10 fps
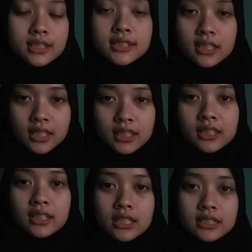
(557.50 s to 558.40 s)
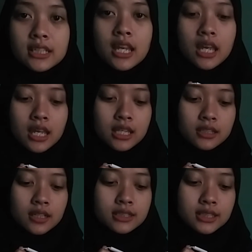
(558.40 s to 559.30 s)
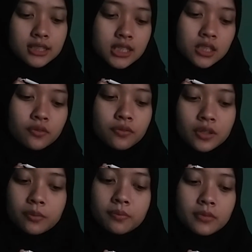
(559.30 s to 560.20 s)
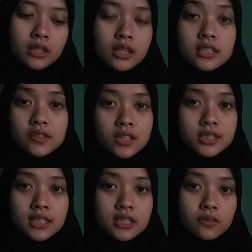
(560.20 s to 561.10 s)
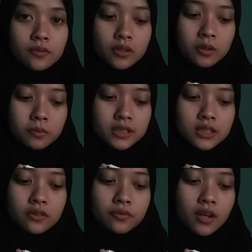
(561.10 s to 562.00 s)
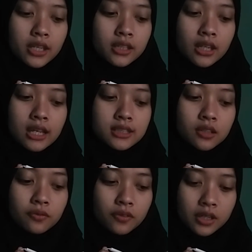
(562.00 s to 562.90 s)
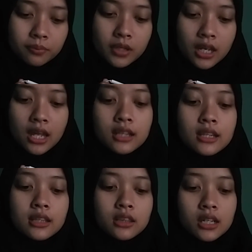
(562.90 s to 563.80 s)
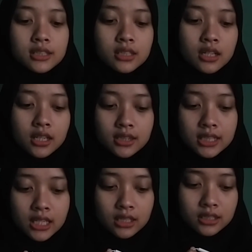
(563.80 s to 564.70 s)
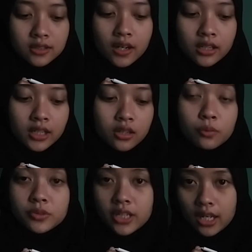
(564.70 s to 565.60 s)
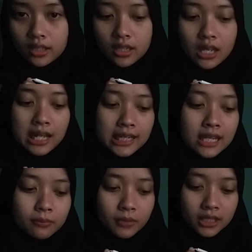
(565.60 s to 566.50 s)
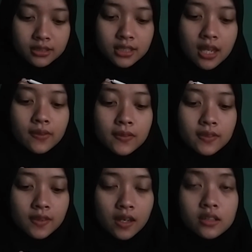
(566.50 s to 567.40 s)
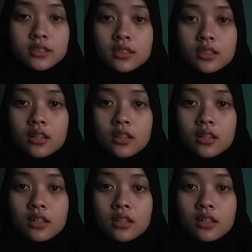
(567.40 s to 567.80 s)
Second is intransitive verb. Intransitive verb is defined as a verb that does not take a direct object. That means there's